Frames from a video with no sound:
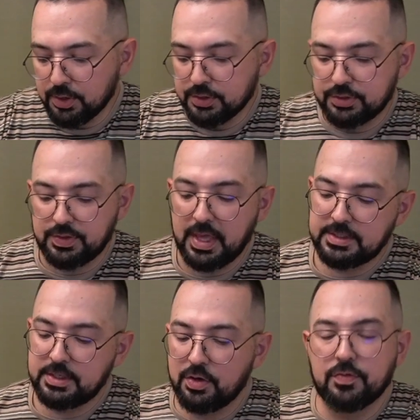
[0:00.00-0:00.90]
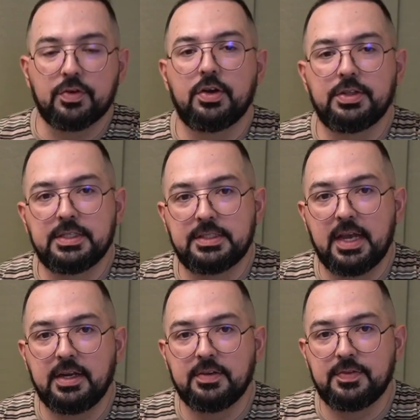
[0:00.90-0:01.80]
So that's the overall
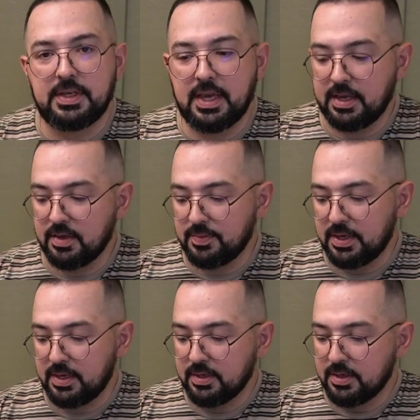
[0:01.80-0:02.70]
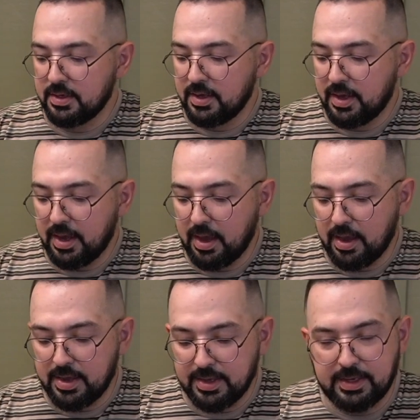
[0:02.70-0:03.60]
design of the KME.
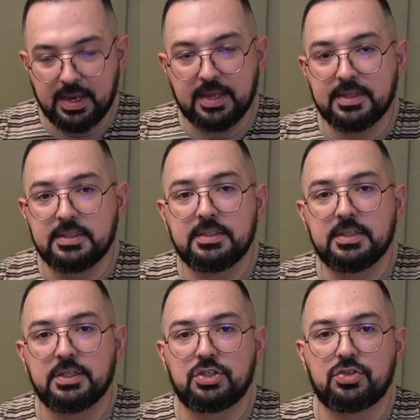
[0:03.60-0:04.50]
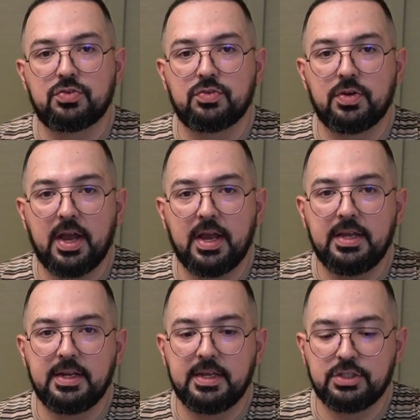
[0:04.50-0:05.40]
Again, this is a tried
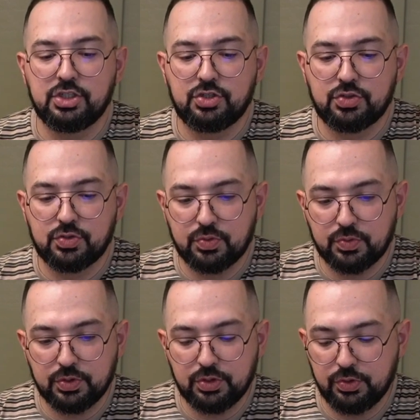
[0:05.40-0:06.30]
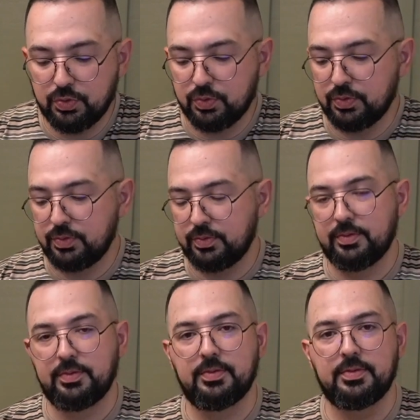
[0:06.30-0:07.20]
and true
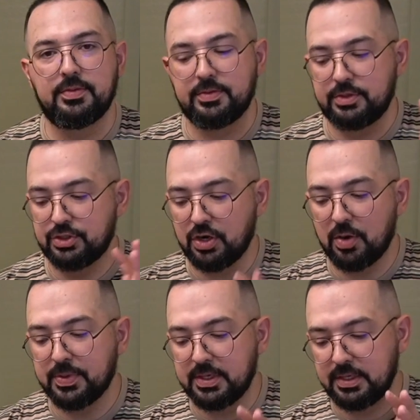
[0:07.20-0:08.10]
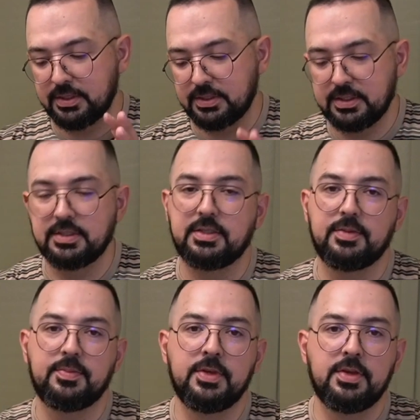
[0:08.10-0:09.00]
sharpening
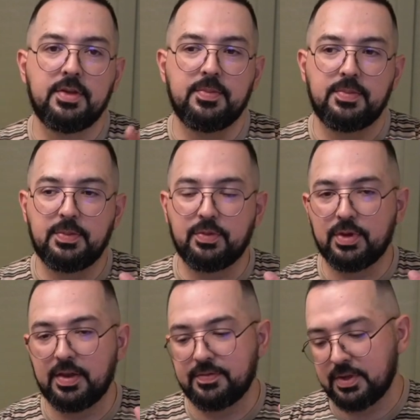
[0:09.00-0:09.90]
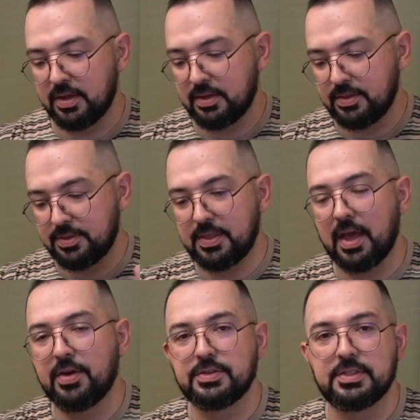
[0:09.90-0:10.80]
system. People have done
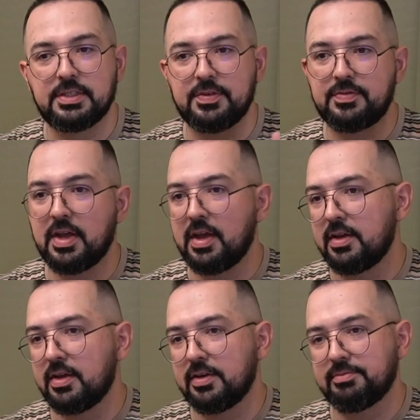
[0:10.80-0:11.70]
thousands, if not